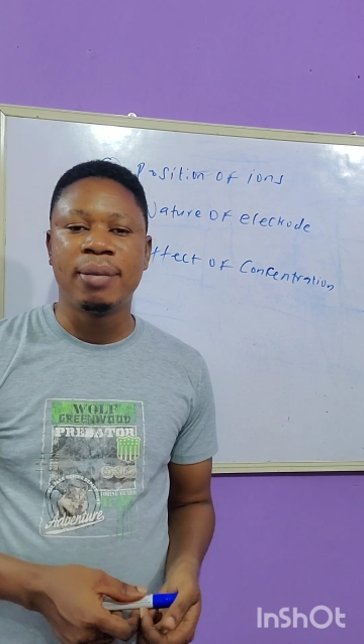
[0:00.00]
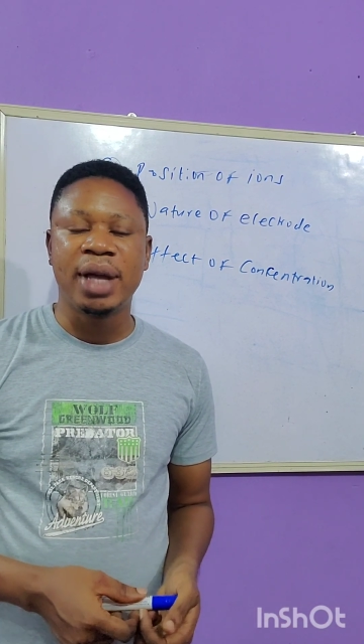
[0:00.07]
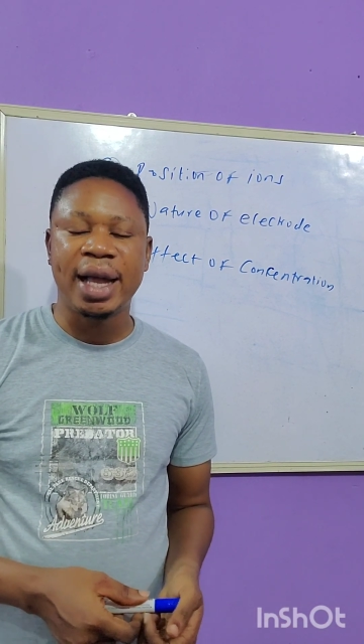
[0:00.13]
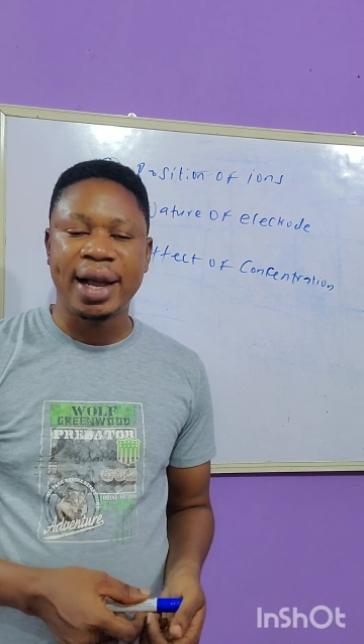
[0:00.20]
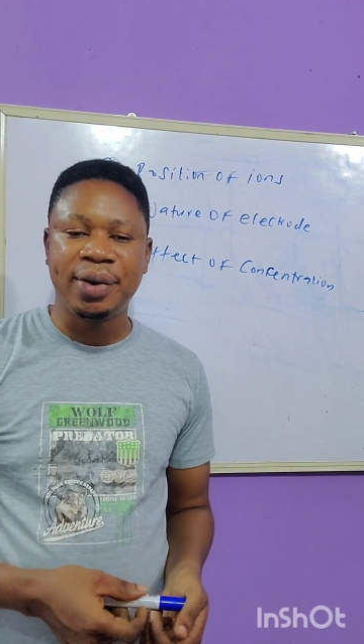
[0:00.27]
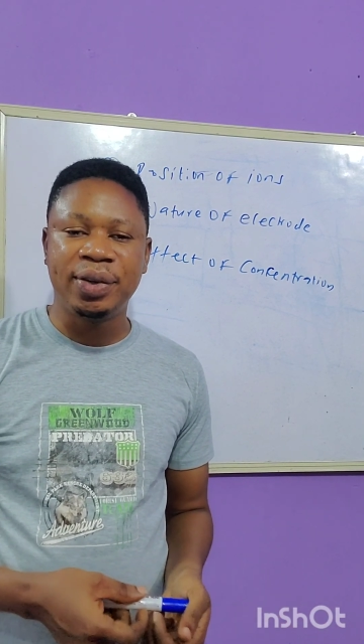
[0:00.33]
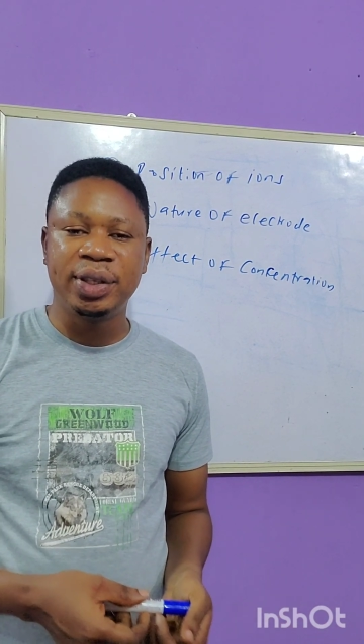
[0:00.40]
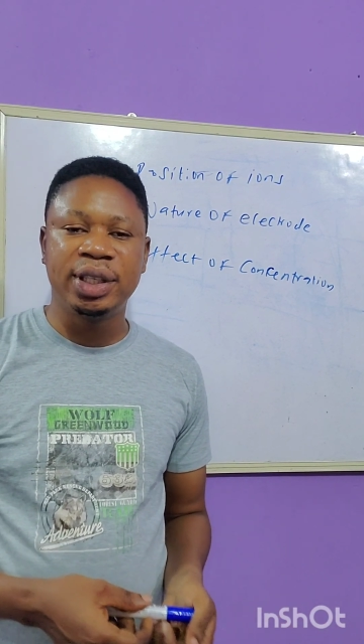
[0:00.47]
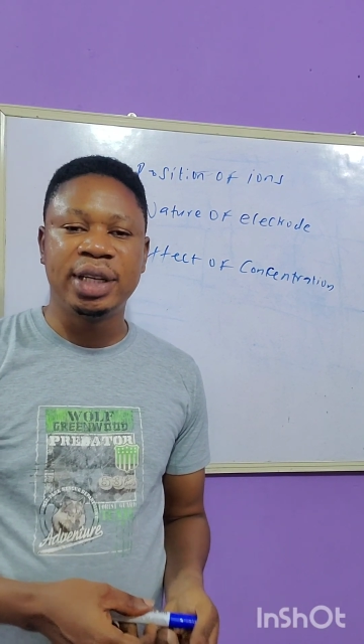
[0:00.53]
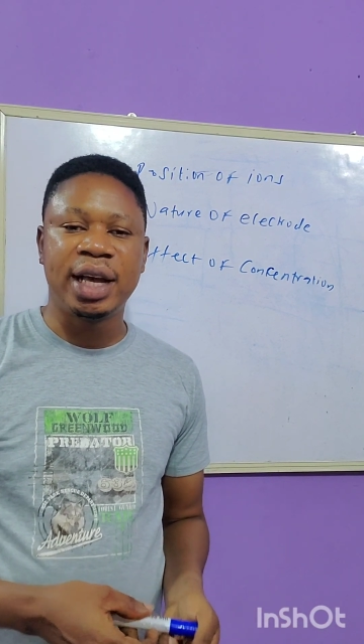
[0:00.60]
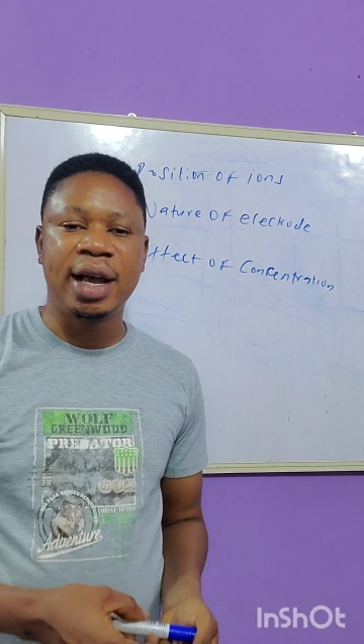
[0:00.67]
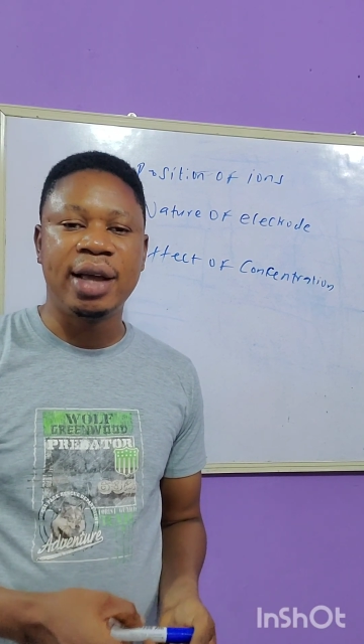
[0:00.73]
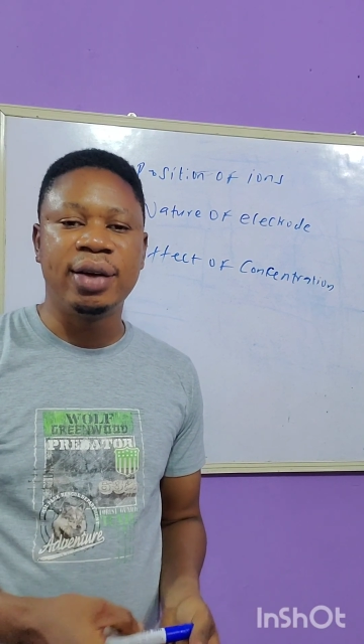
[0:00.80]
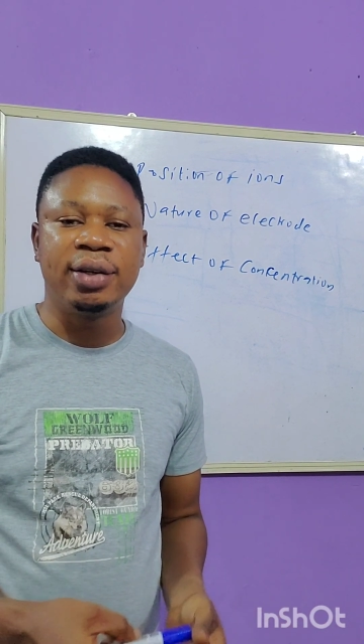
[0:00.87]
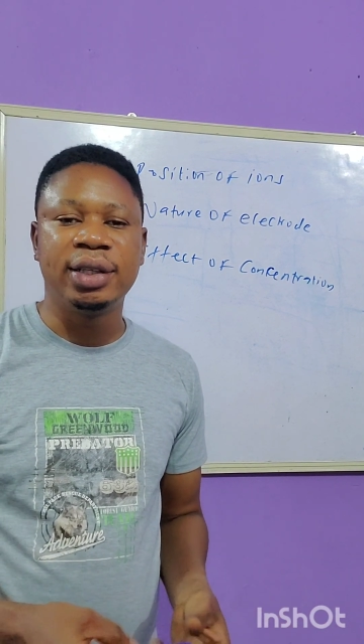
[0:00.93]
hydrogen
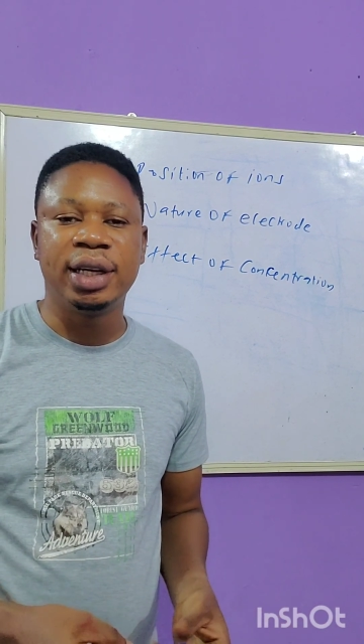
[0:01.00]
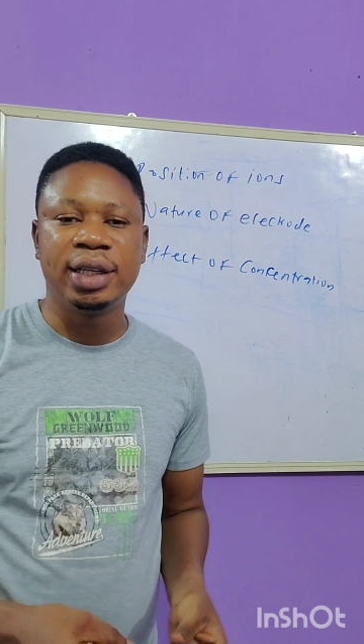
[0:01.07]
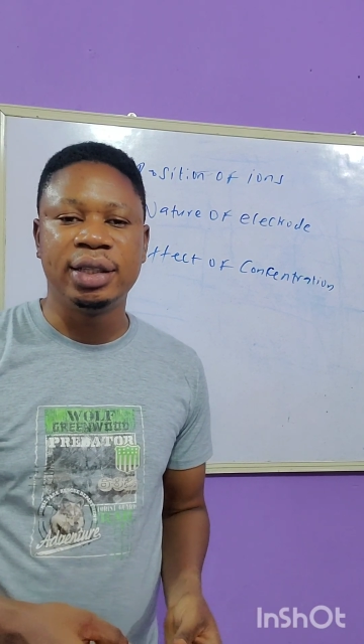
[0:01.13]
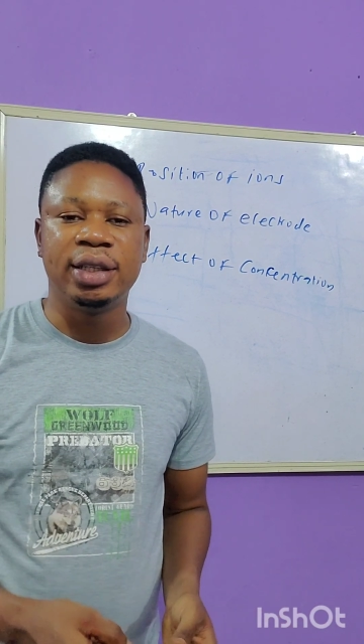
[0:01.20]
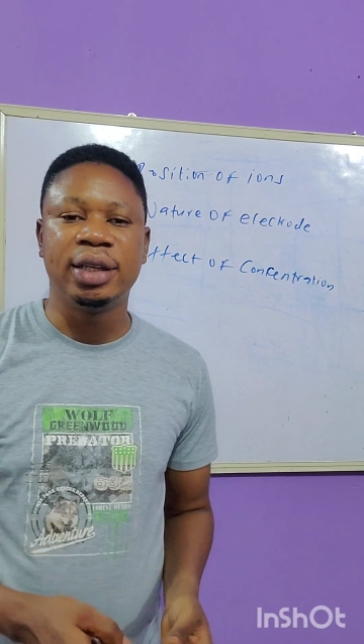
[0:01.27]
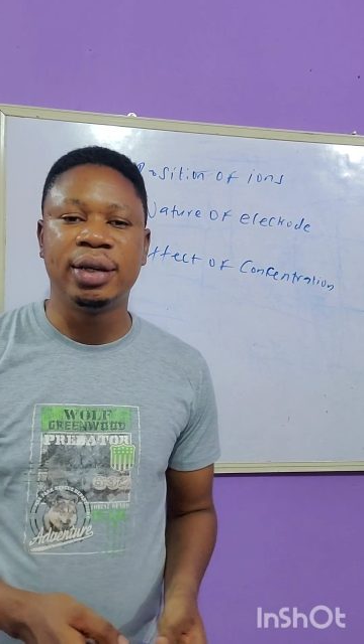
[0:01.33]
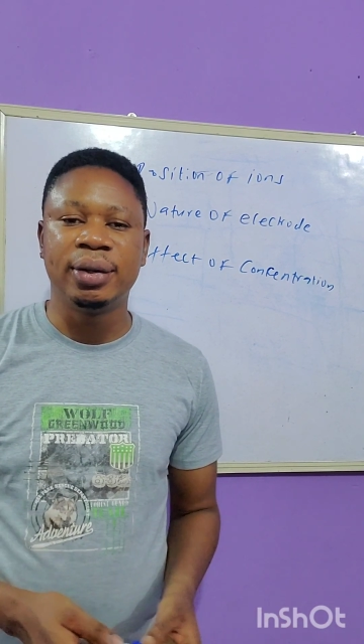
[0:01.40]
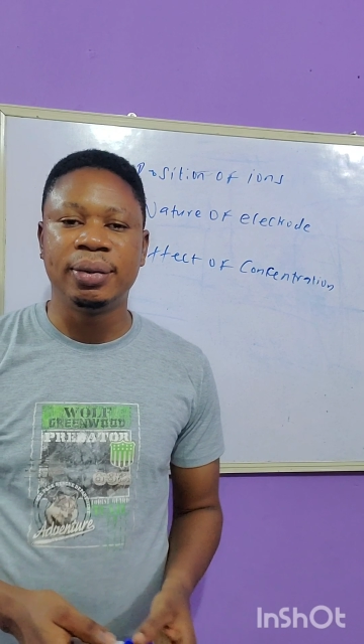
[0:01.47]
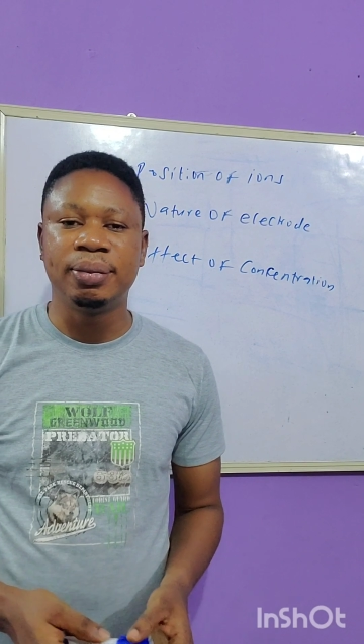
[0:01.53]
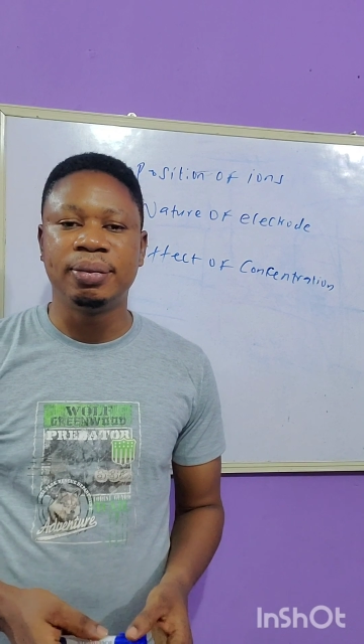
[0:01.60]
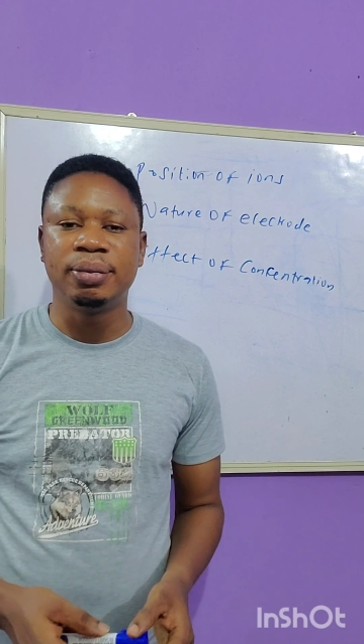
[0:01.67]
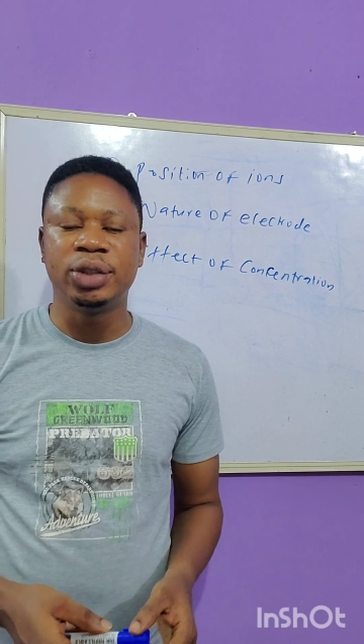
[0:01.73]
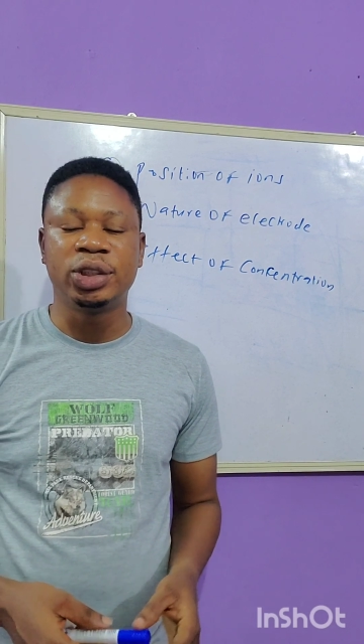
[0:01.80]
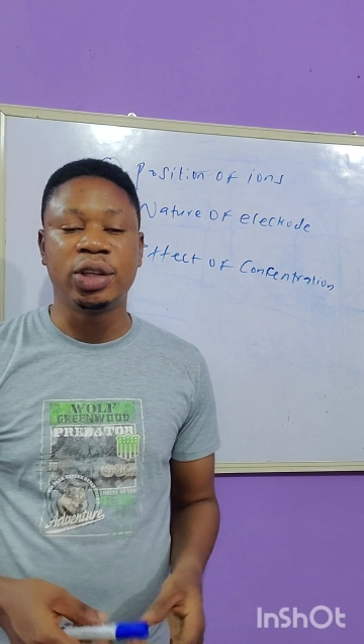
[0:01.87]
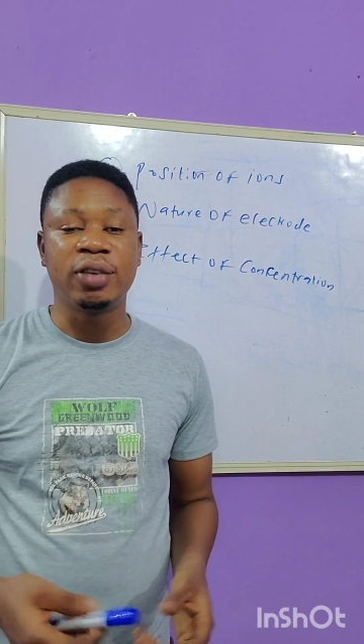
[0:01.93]
ion, and
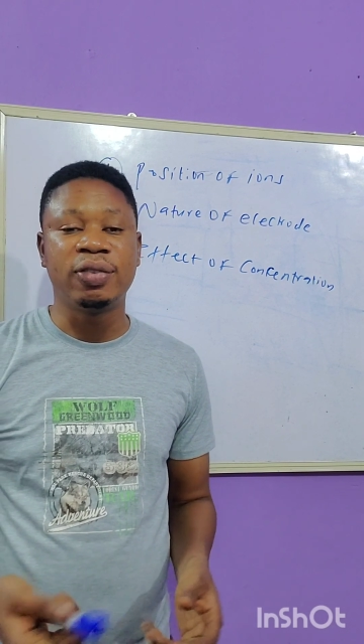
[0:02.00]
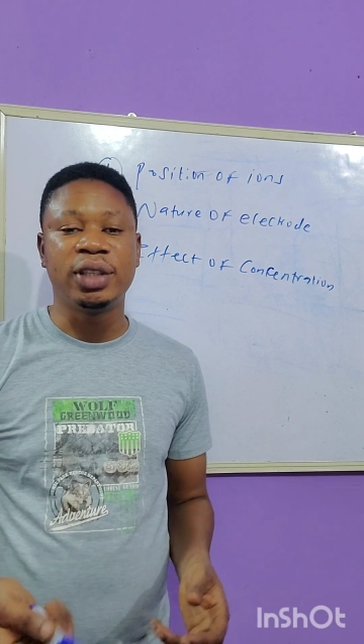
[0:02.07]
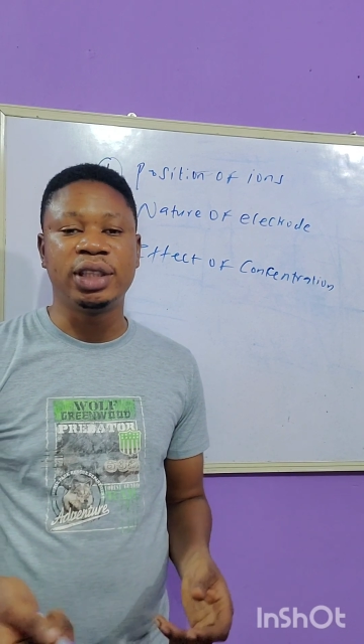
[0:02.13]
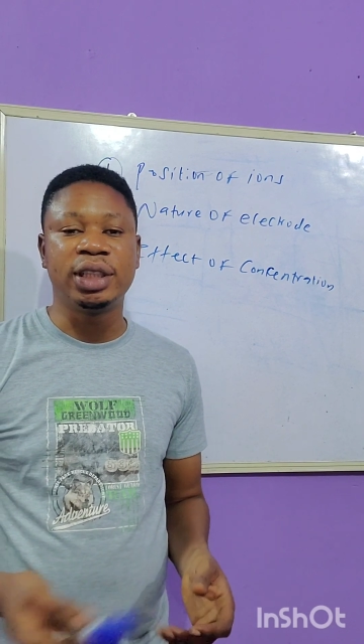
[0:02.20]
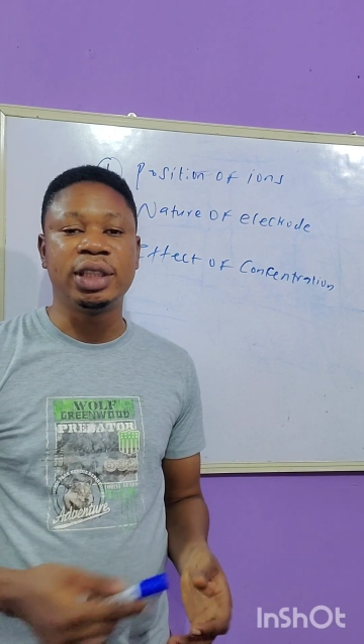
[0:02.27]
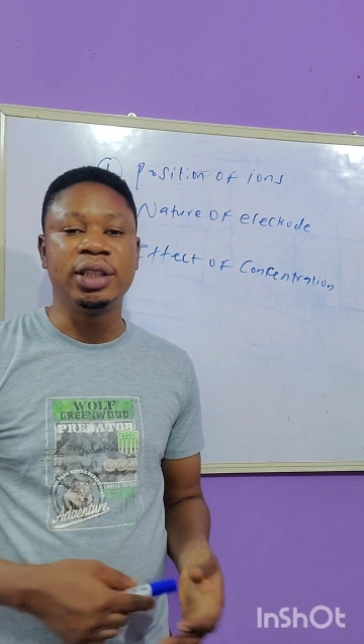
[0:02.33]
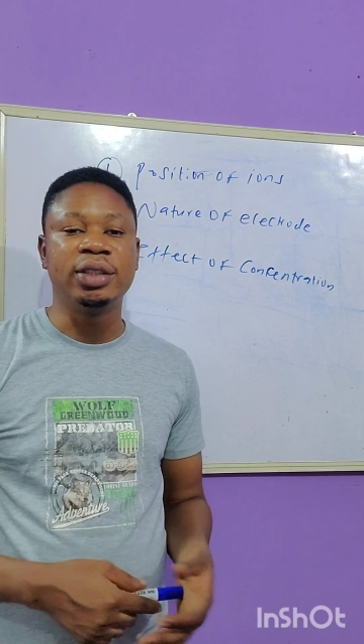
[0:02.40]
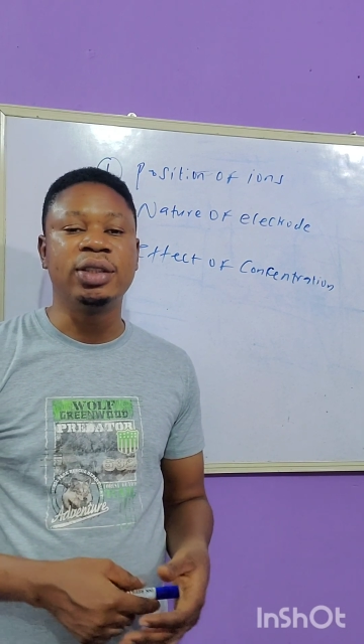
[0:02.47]
sulfate ion.